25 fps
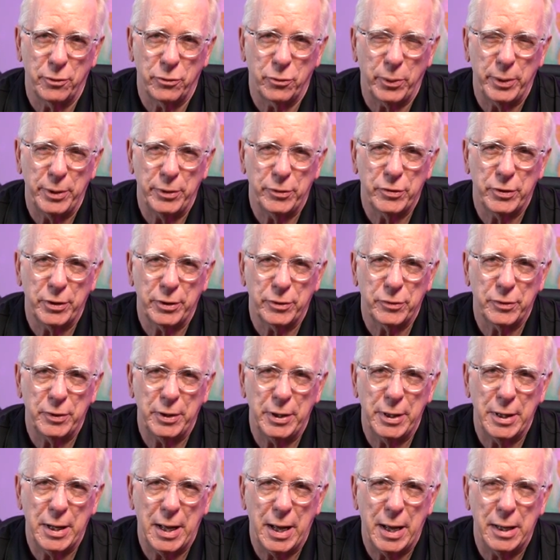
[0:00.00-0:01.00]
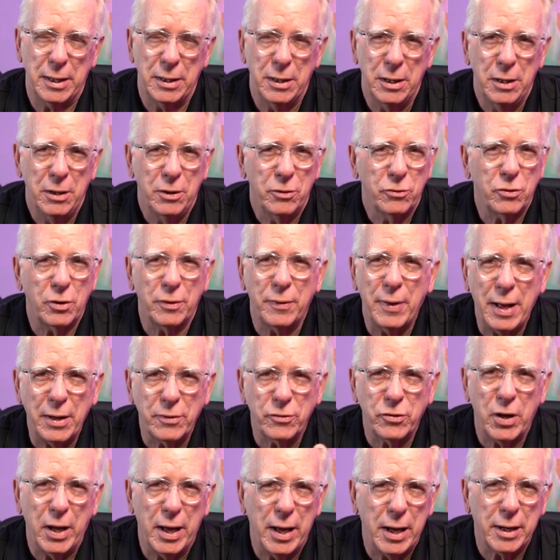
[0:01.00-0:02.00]
$369. So
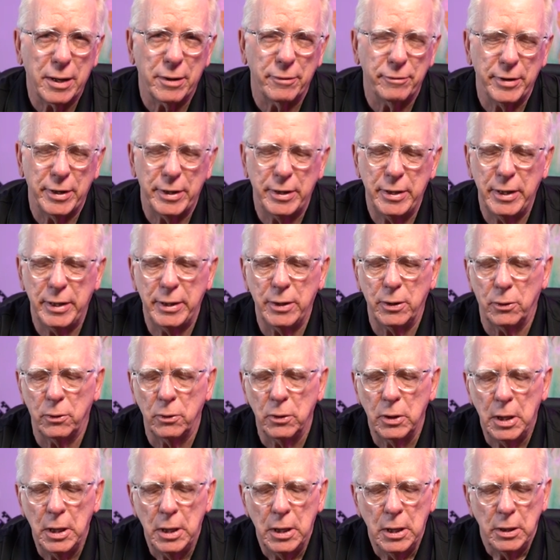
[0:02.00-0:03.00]
that's a heck of a deal.